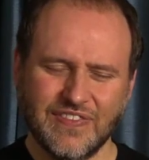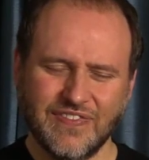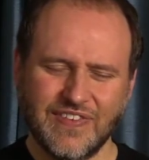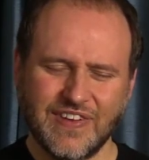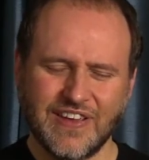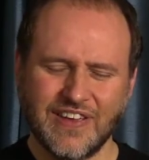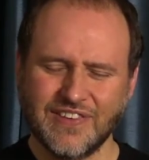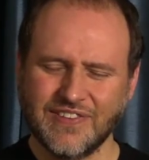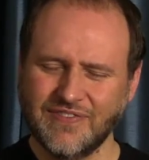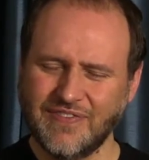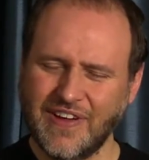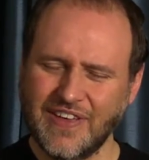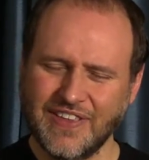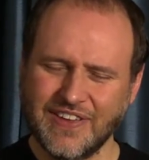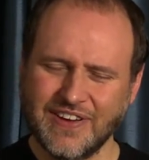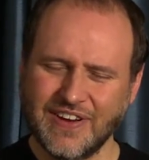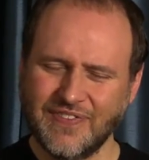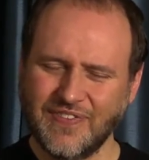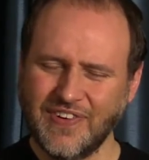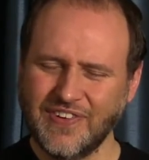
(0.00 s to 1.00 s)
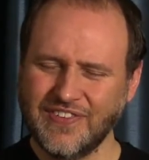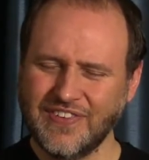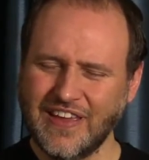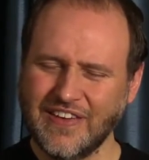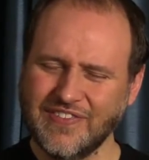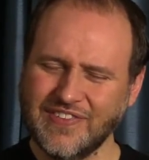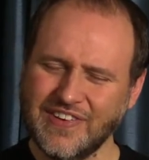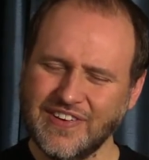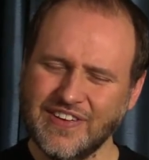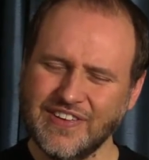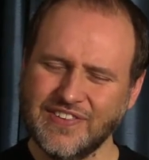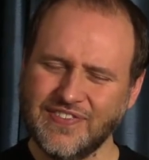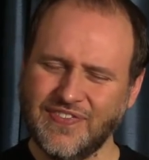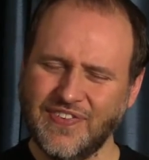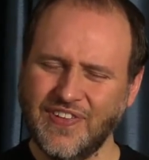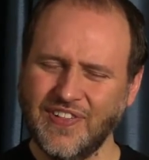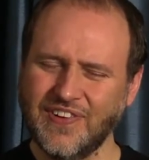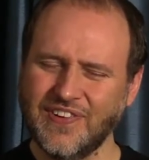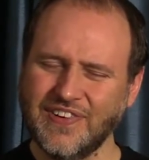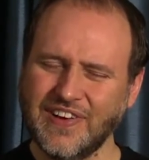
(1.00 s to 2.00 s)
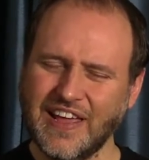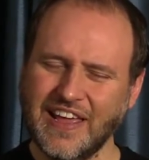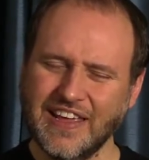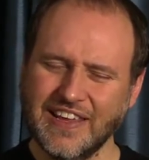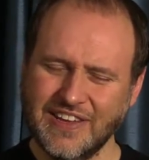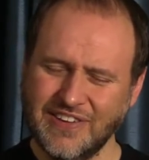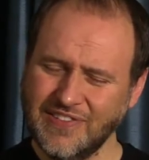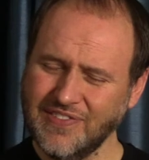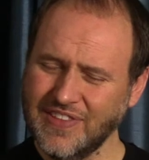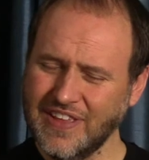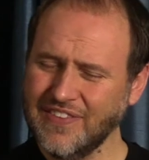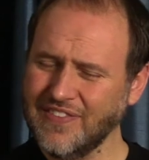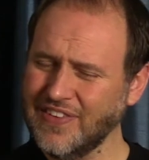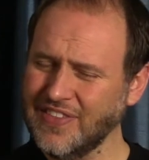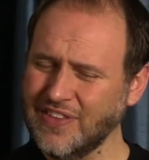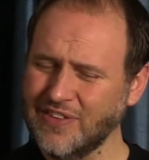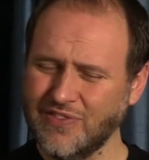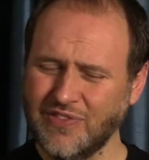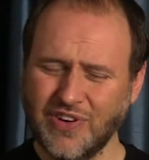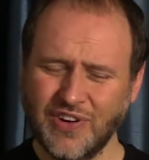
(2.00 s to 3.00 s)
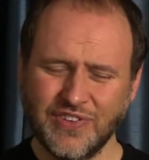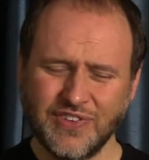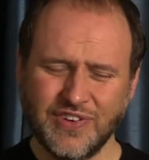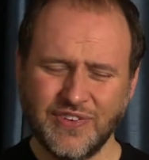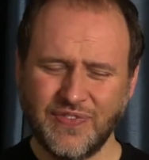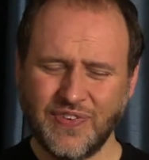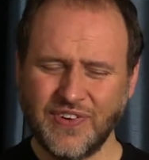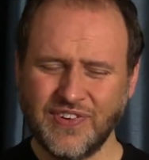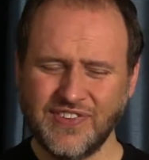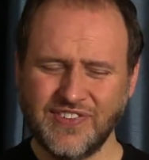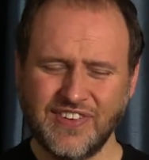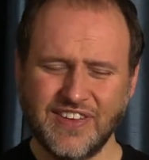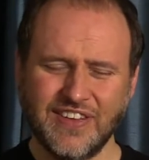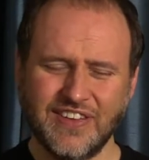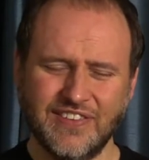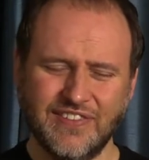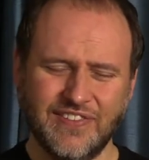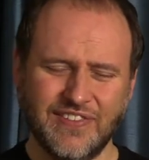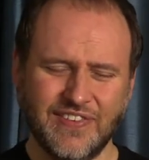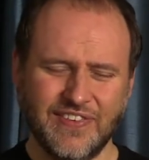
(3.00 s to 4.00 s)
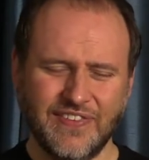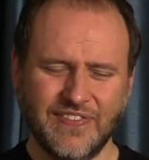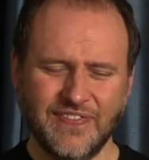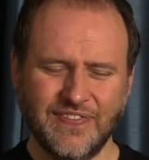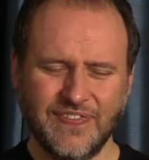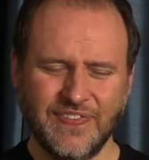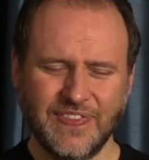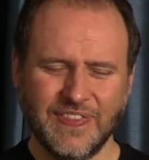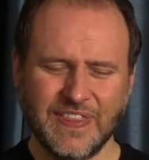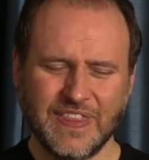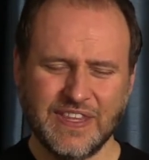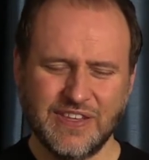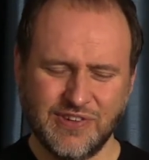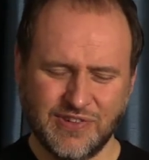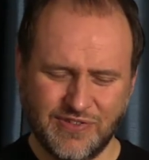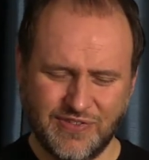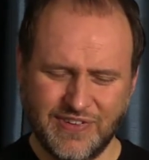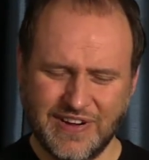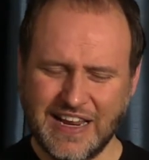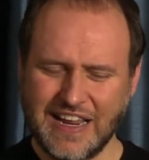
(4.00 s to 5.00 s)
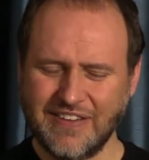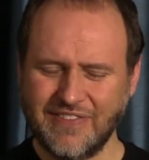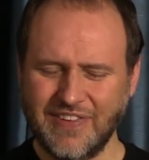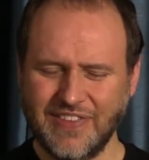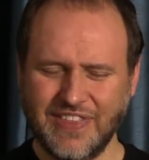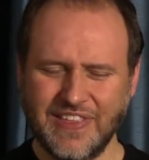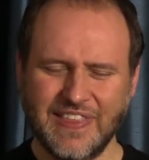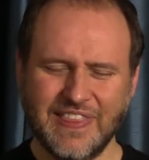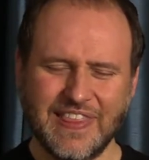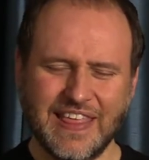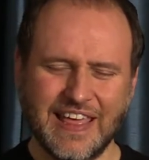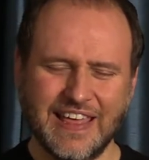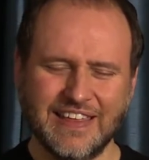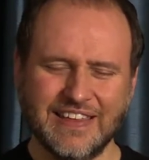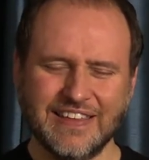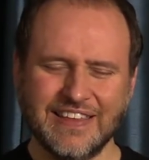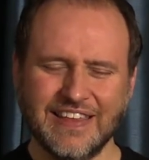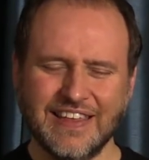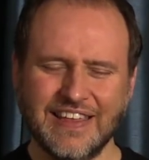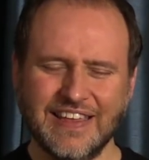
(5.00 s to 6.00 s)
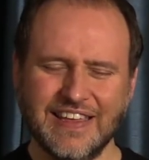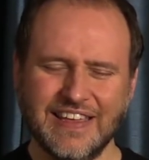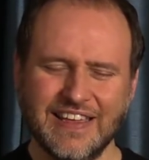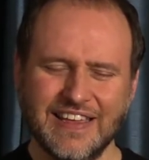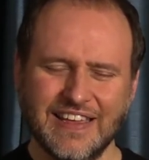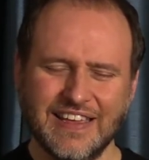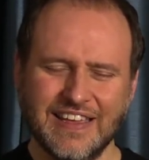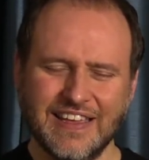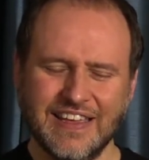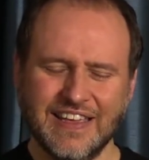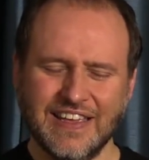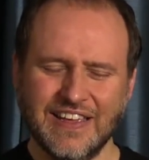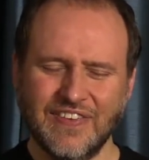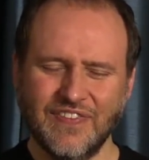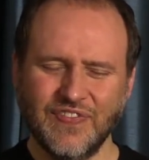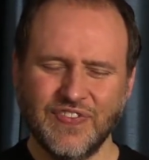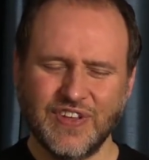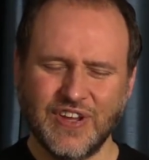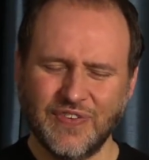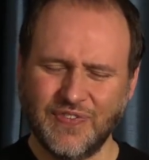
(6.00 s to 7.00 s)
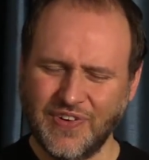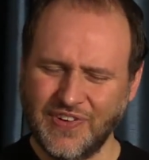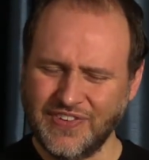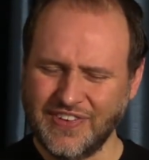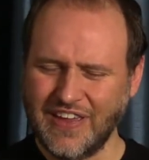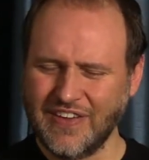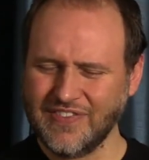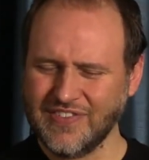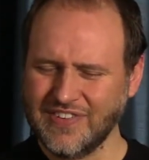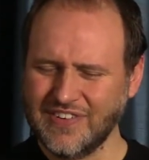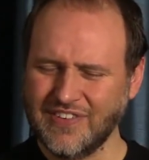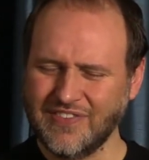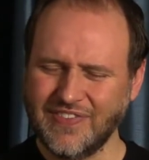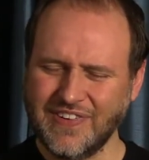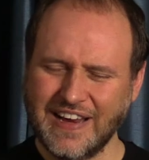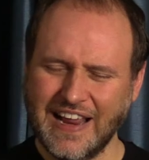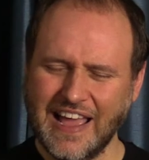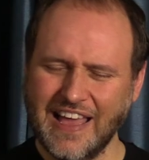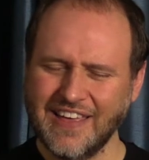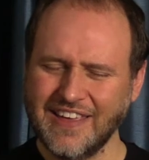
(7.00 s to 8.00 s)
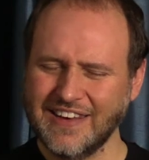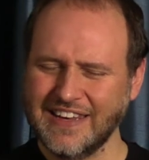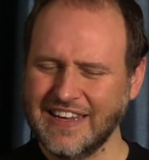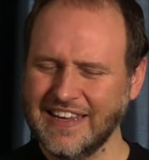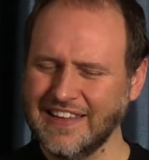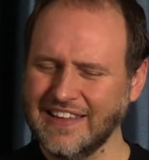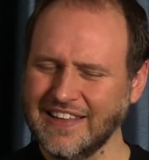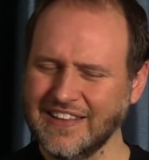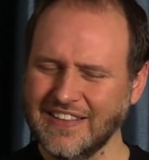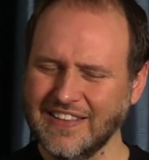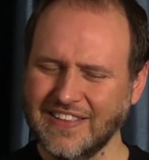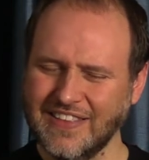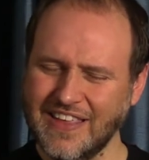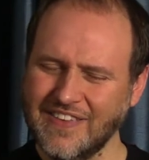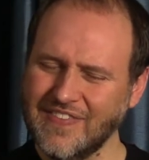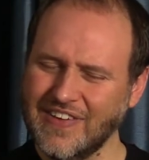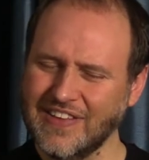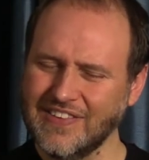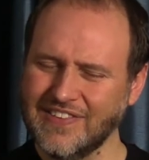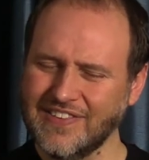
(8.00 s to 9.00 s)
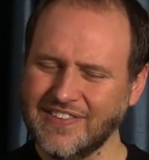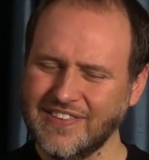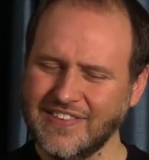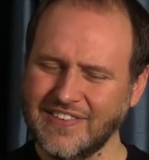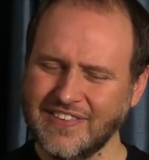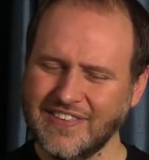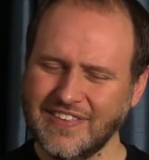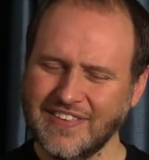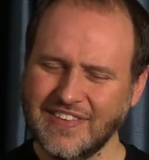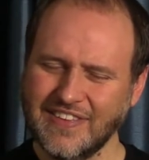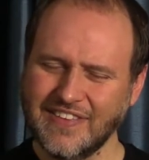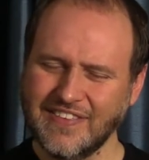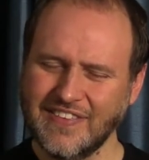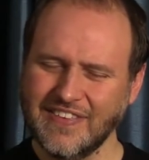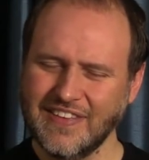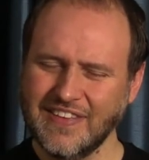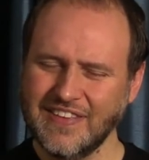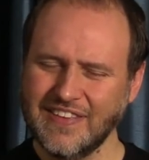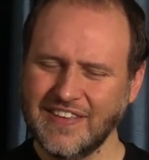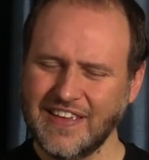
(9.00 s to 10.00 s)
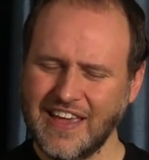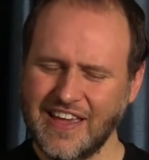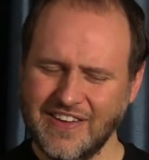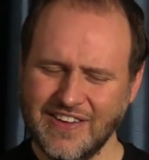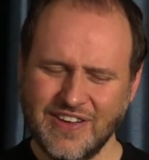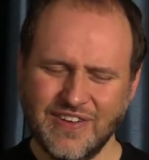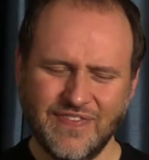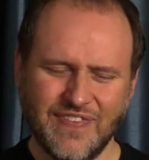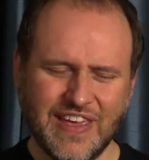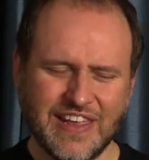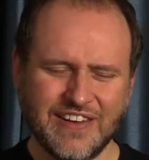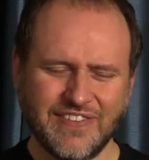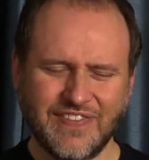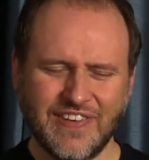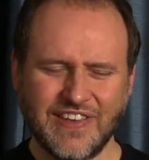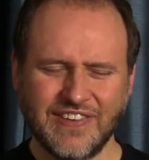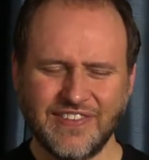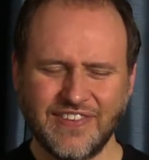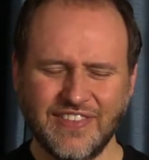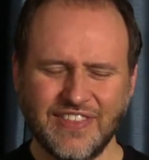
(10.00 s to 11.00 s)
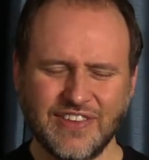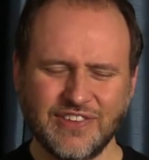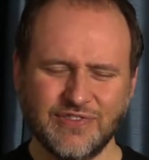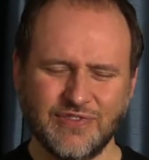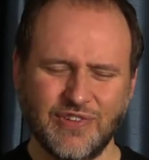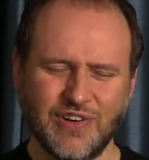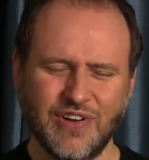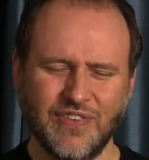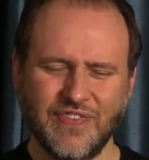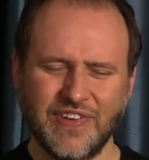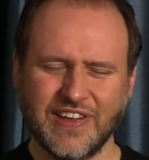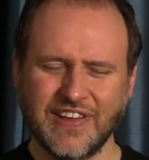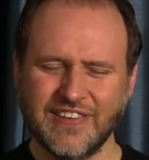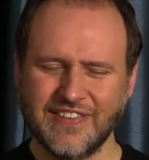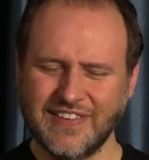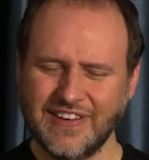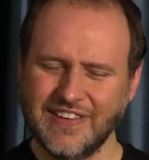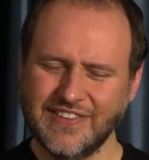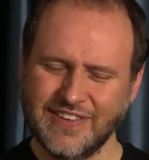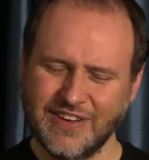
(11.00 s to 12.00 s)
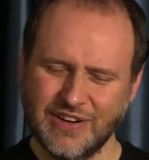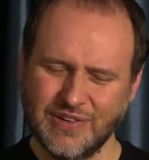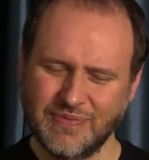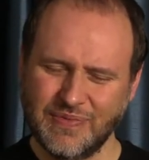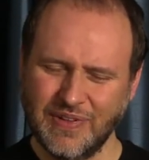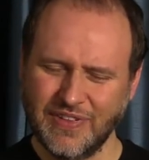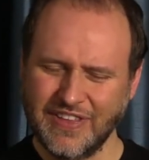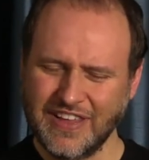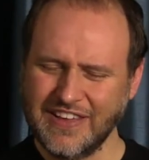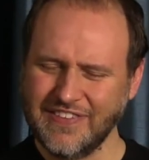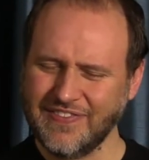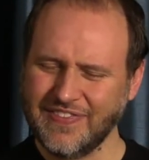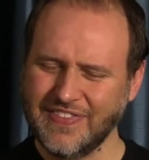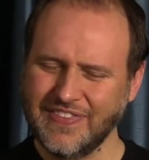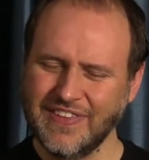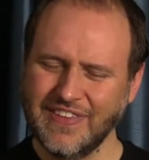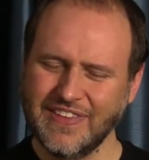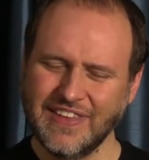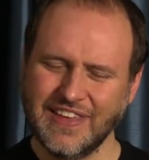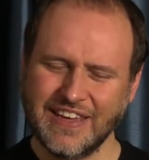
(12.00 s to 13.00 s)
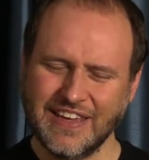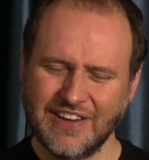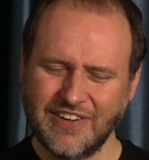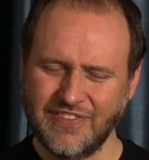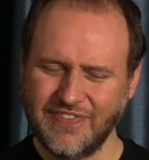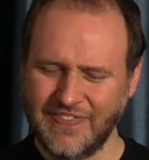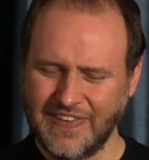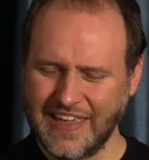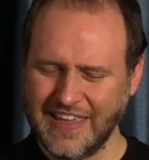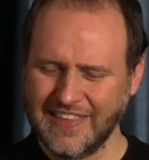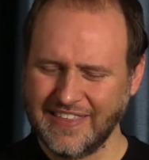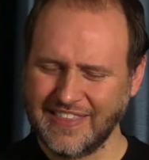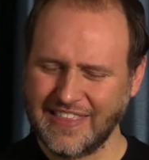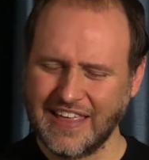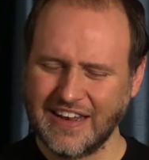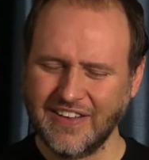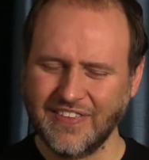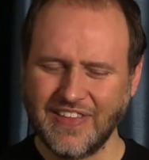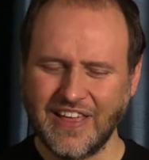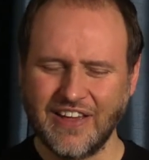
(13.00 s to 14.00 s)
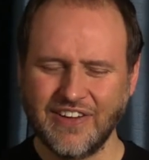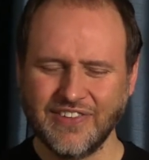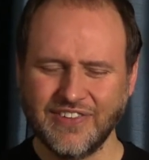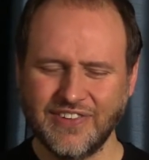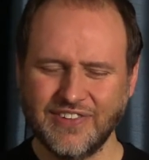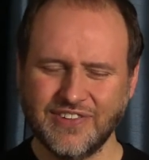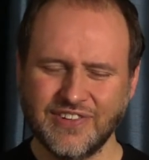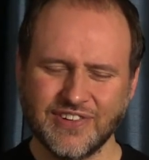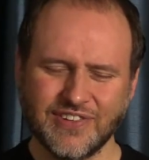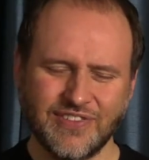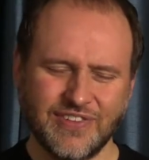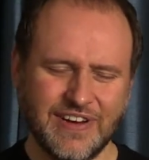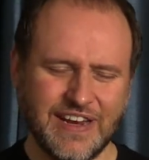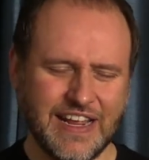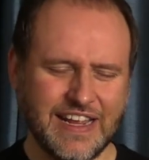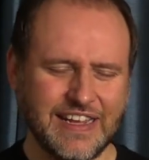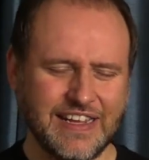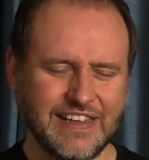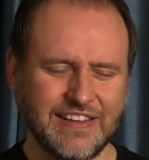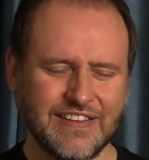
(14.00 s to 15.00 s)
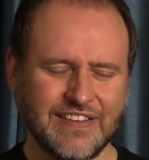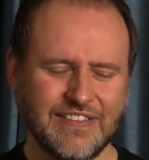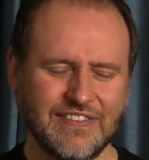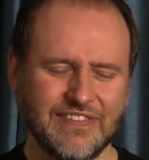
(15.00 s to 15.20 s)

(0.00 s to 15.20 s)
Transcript: Because whether your perception is full or not, you live in the world you perceive. You create within that. Your perception of reality limits how you manifest in this world, because it is your belief and your faith that allows you to create.